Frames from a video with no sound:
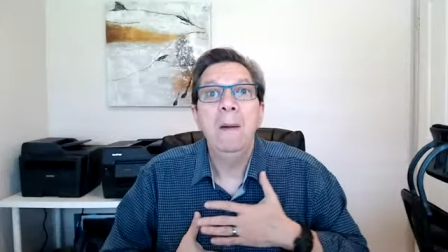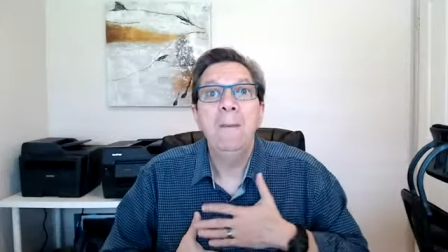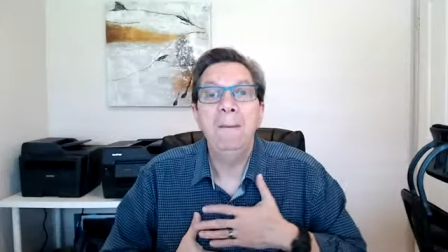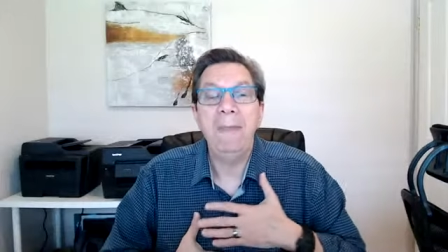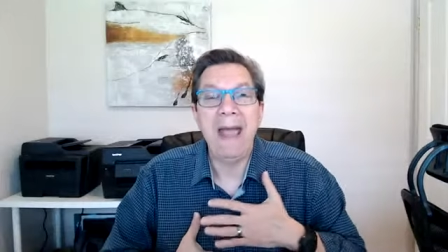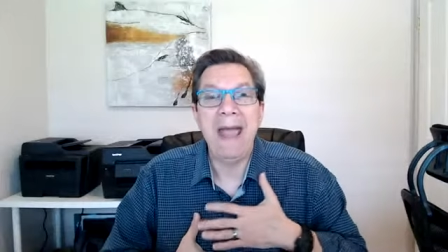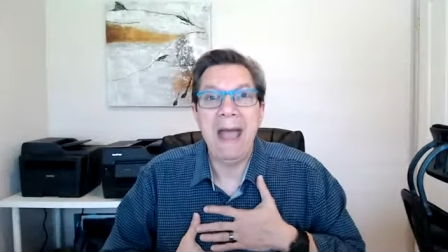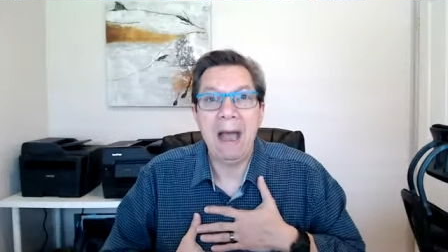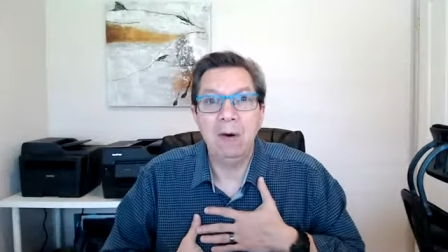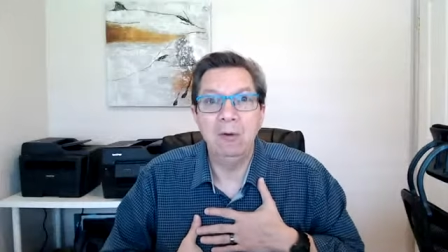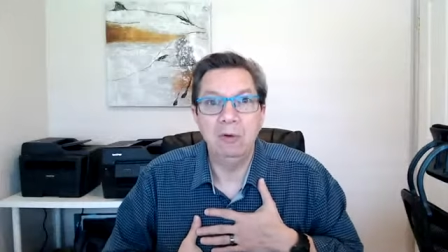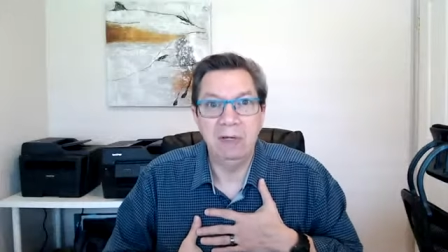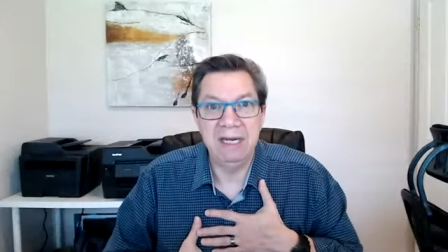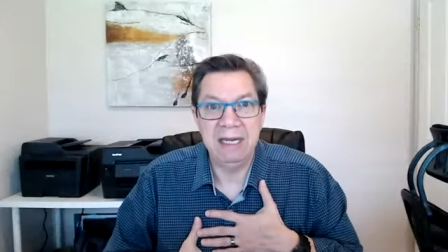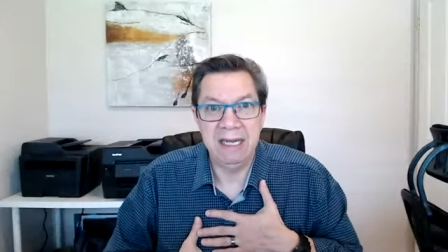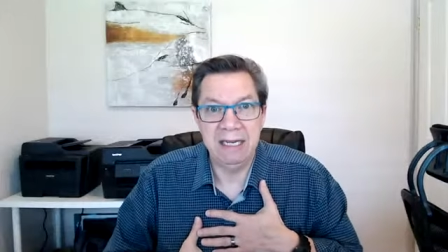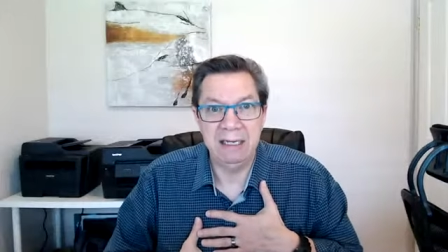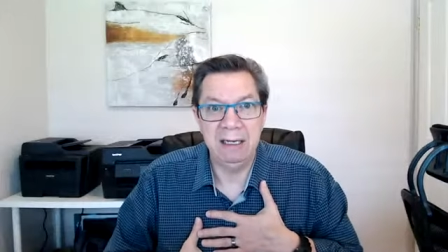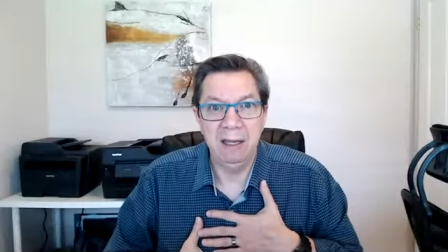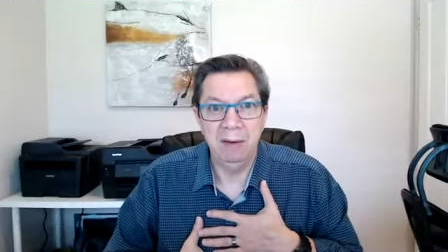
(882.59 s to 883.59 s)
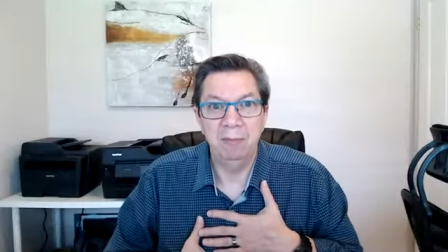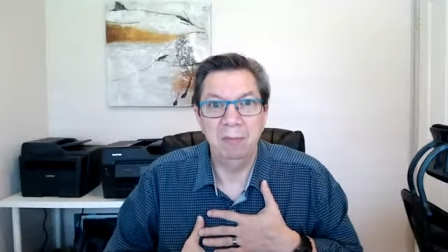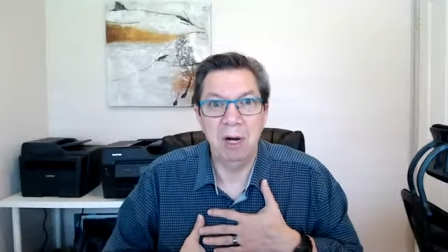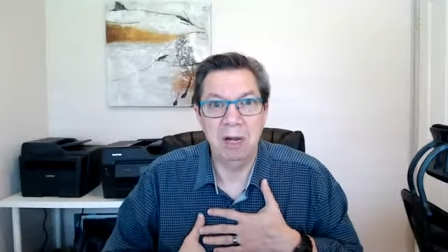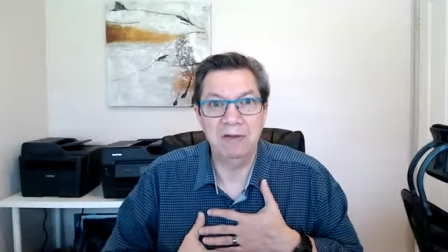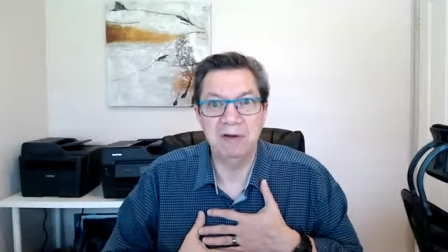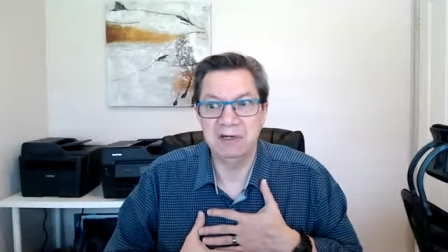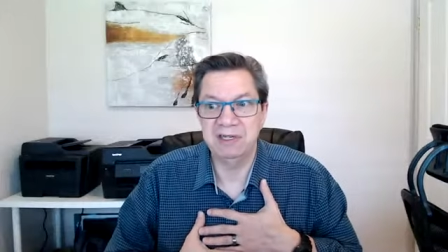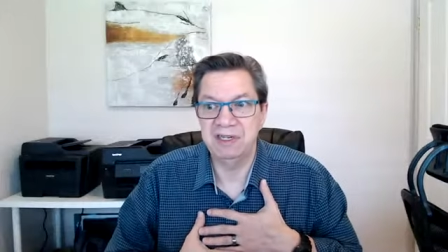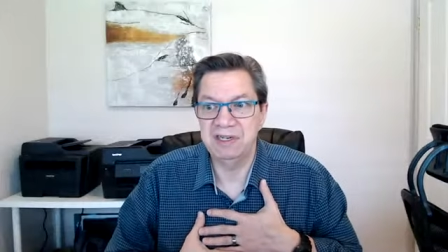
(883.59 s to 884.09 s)
pounding,
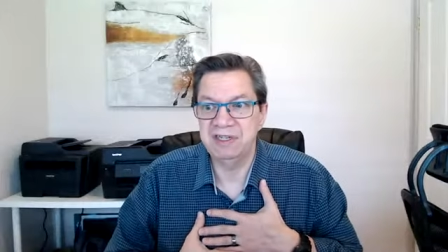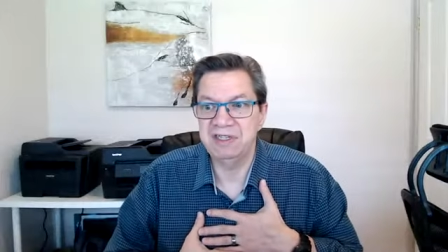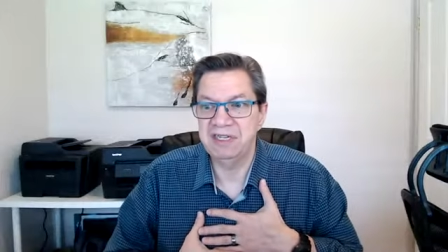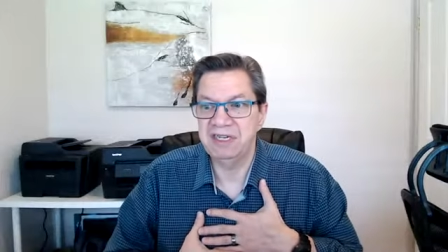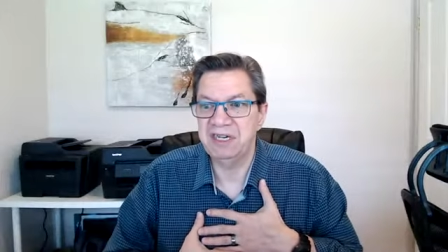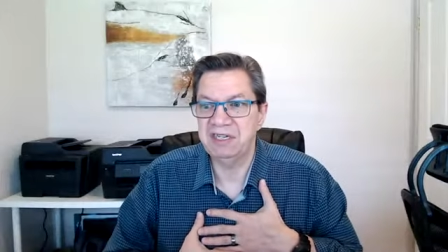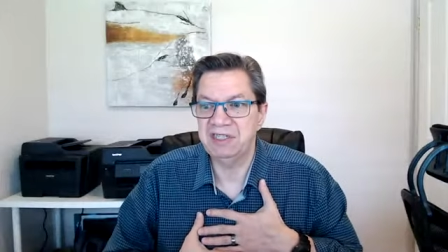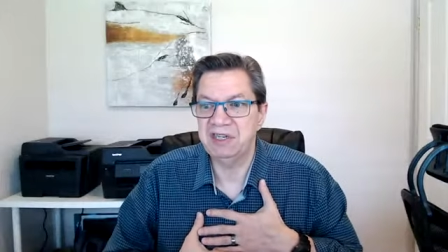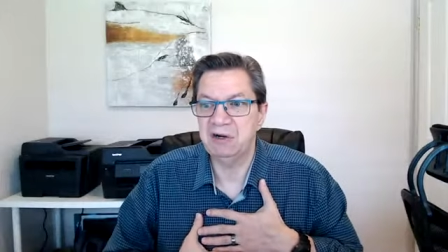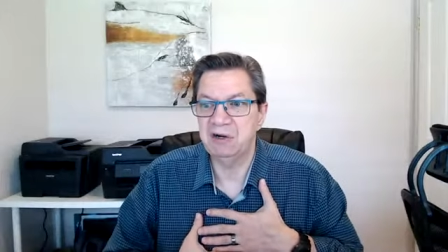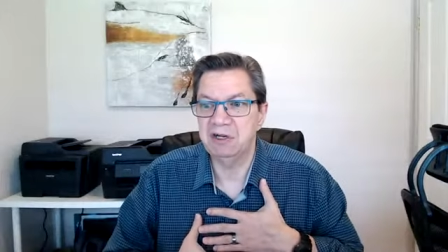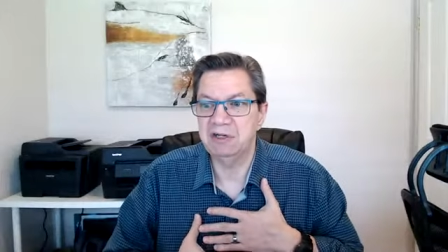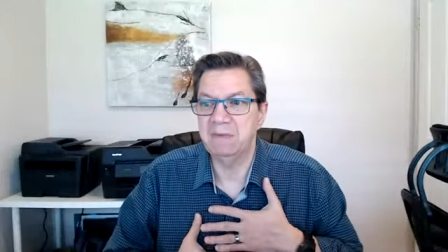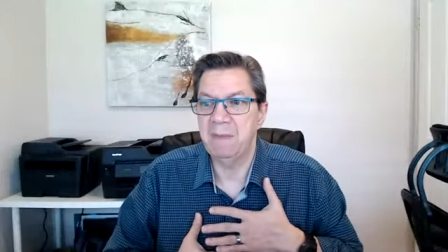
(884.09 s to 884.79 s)
brothers and sisters.